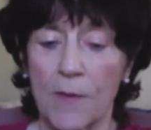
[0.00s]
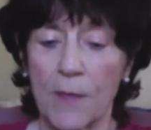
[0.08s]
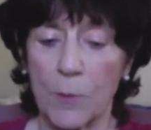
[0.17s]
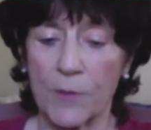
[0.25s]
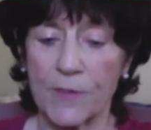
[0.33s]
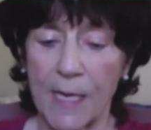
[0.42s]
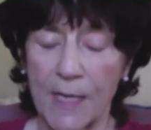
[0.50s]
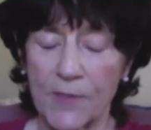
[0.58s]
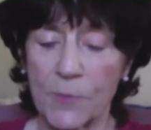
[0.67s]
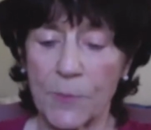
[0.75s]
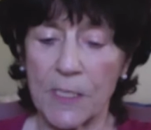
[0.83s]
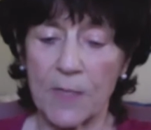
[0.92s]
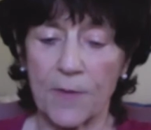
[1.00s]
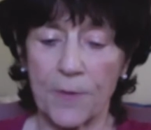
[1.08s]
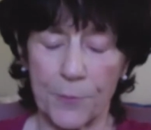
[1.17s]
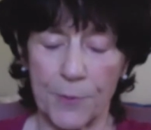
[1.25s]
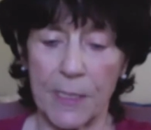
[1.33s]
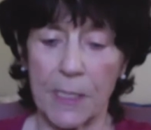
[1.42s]
there was
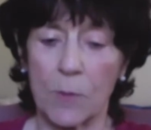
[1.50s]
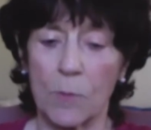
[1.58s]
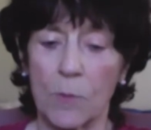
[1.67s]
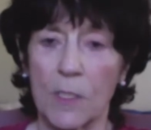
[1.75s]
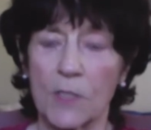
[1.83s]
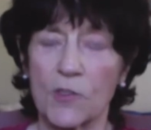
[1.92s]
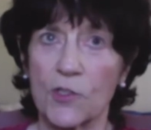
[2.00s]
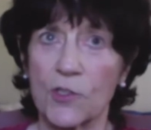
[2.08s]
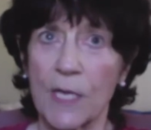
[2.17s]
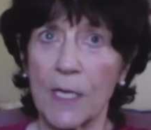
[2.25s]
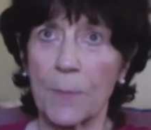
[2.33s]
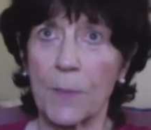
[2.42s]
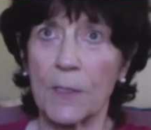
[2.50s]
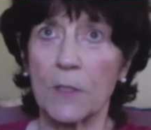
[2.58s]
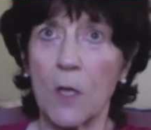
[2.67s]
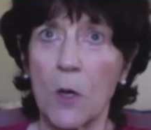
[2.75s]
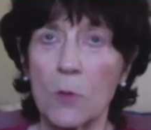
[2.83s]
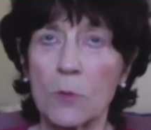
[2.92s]
SB3, which set up a
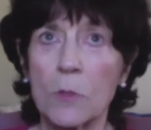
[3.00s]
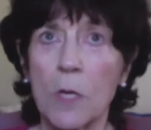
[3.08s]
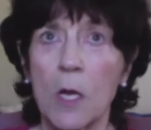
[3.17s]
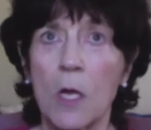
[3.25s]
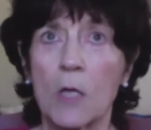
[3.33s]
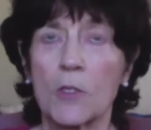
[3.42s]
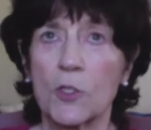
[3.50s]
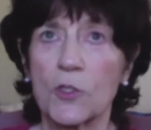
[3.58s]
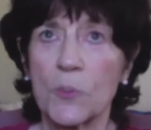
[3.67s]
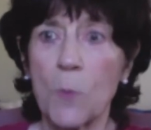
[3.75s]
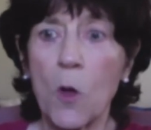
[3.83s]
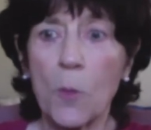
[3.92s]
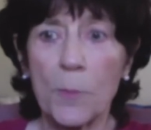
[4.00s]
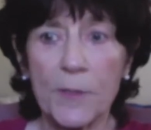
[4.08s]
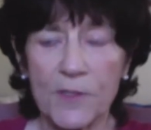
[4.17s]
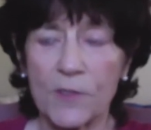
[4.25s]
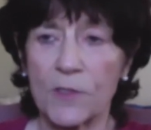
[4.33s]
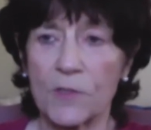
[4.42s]
loan to small
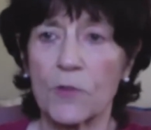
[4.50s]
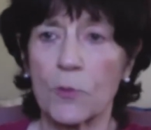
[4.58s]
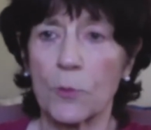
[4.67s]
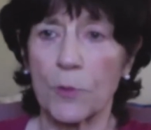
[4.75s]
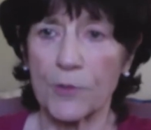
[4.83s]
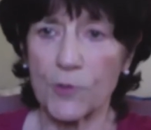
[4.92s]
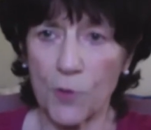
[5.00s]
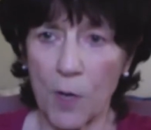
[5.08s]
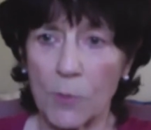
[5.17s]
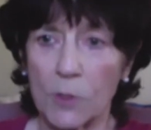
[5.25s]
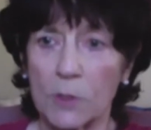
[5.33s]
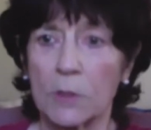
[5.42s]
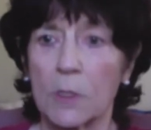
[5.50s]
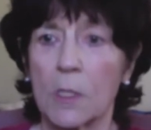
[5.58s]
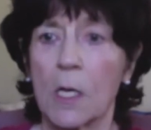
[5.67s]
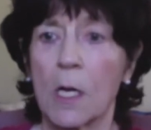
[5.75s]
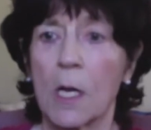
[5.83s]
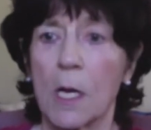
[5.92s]
businesses who were in trouble
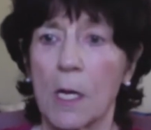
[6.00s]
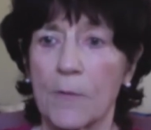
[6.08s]
uh,